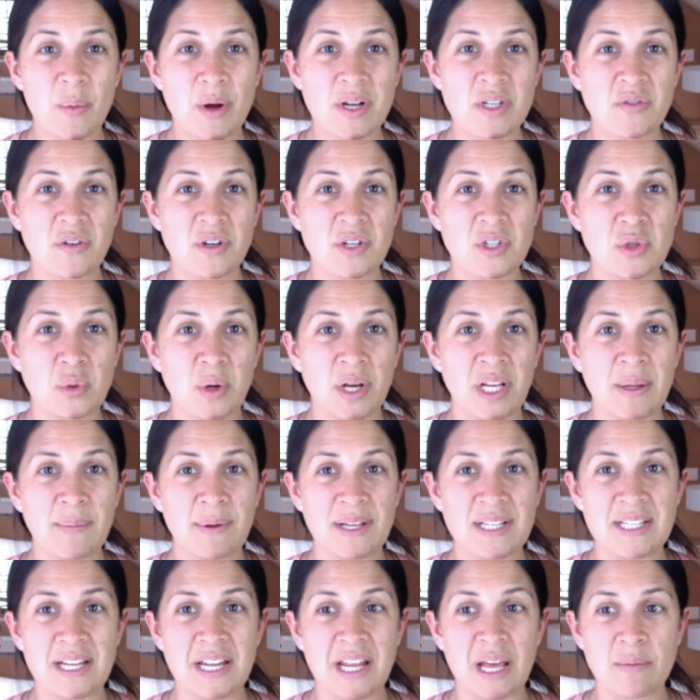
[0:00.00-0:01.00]
so much for
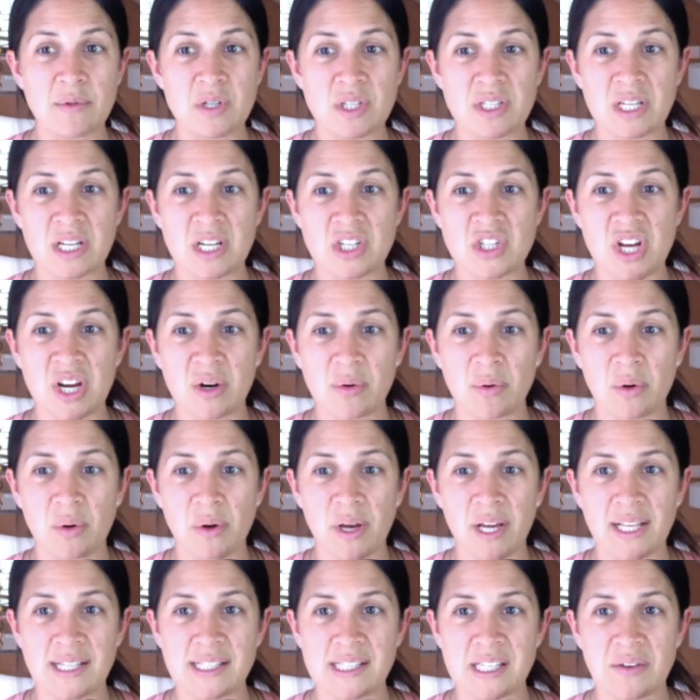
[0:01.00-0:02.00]
joining me today. I'm just going to check real
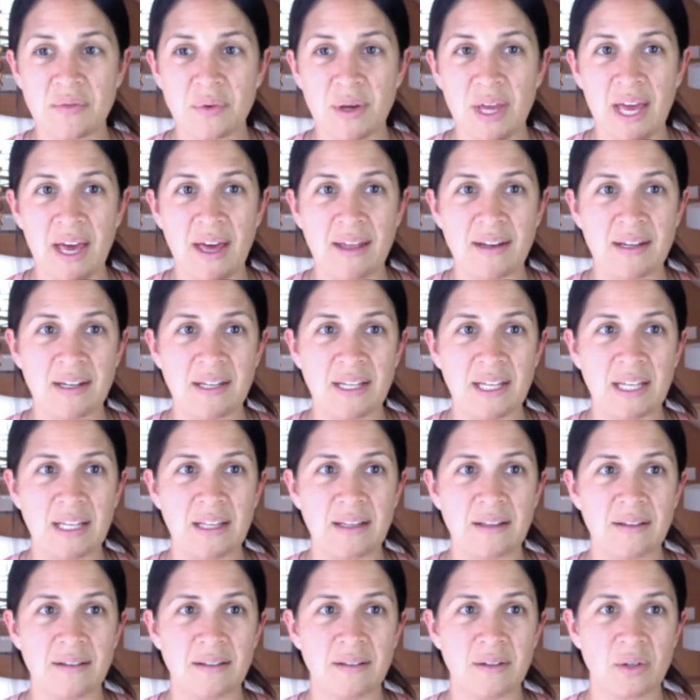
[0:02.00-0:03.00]
quick and see if we had
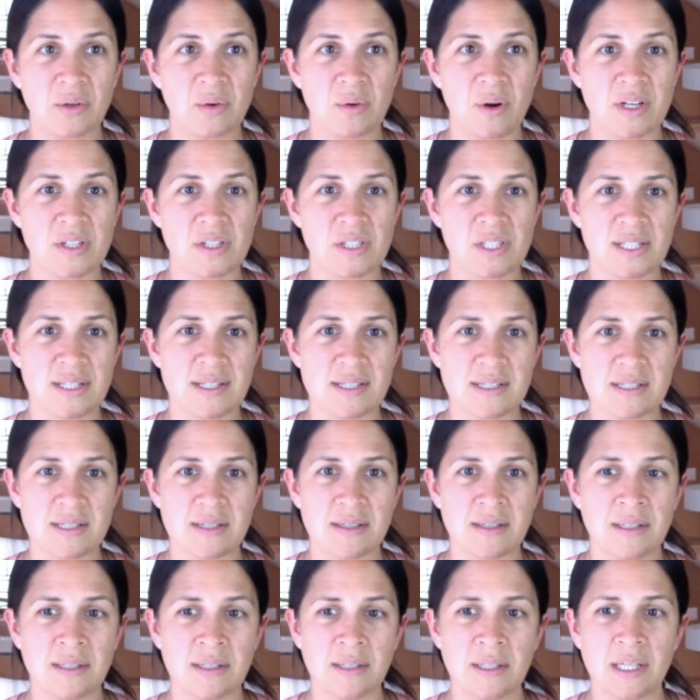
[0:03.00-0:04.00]
any little
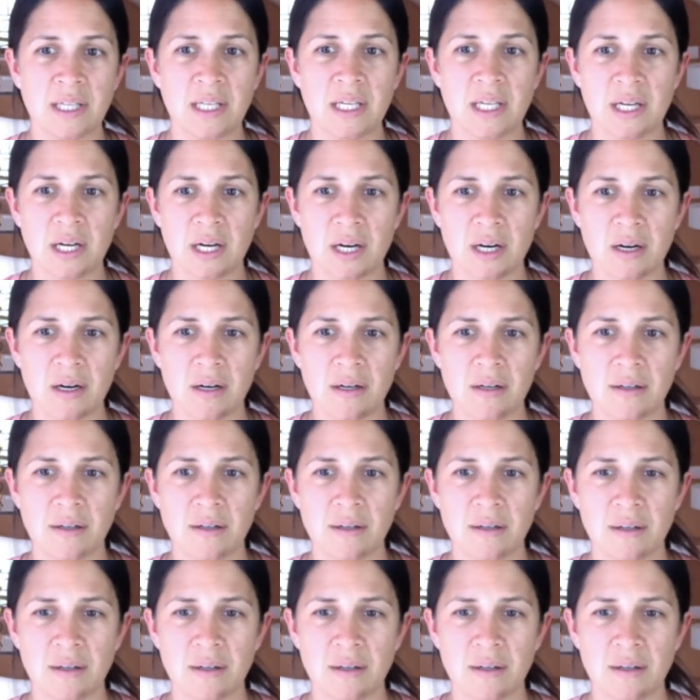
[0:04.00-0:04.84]
questions here.